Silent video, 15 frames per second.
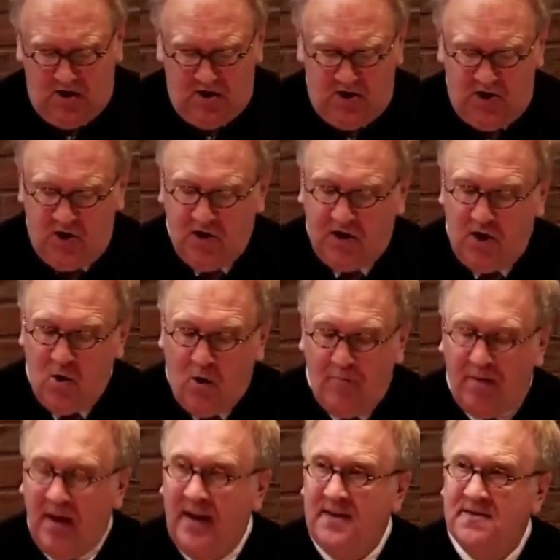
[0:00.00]
took your
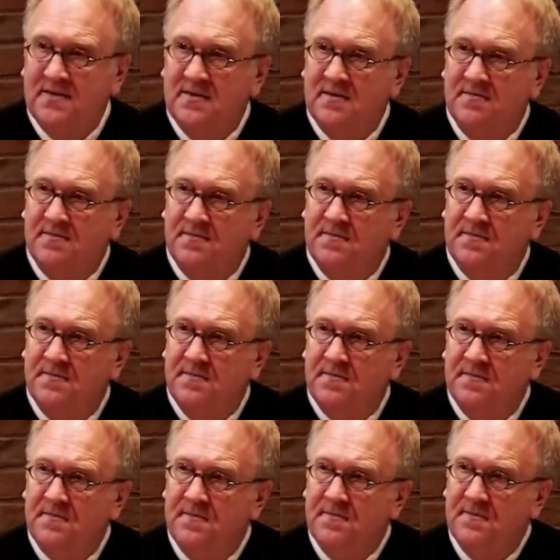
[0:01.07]
place,
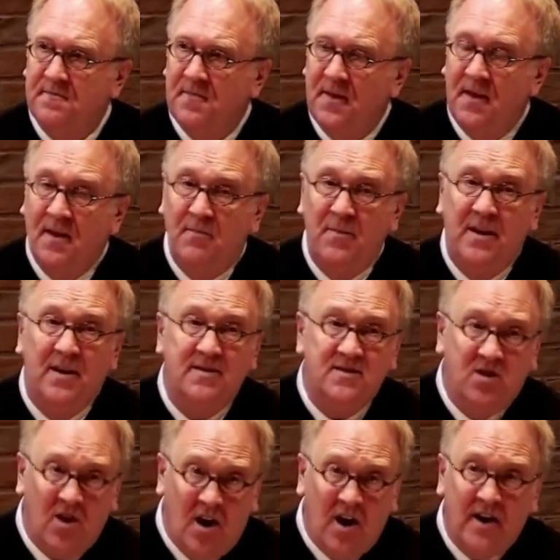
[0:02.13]
because
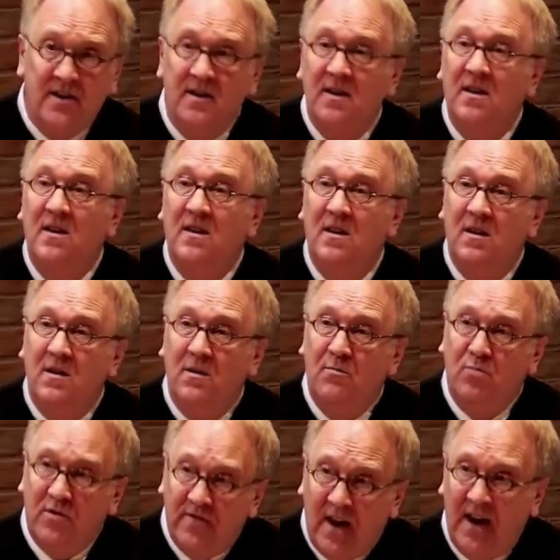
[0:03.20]
God
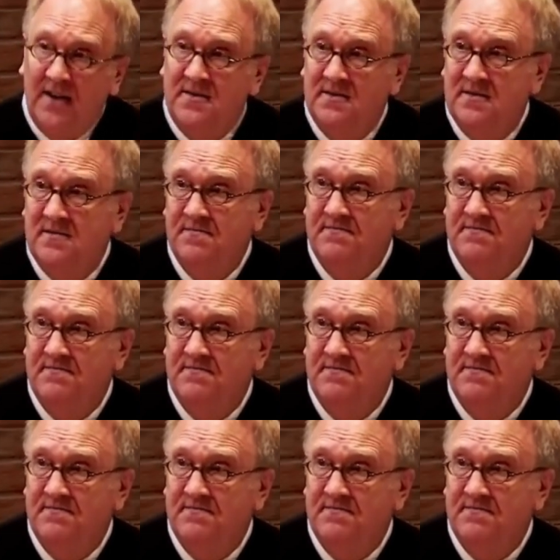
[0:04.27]
provides.